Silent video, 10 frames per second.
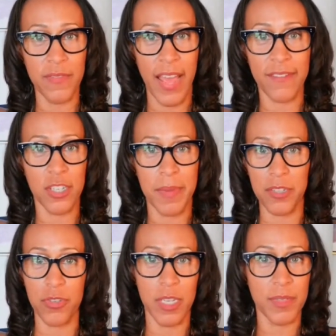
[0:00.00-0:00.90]
life into my
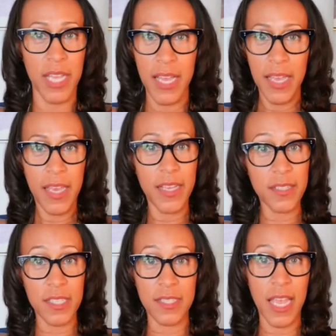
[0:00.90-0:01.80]
dreams? It's
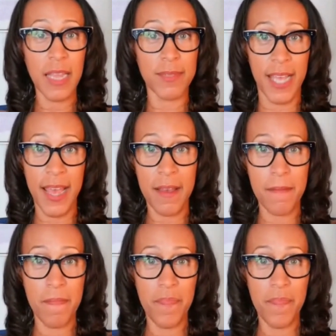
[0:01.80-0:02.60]
the same time.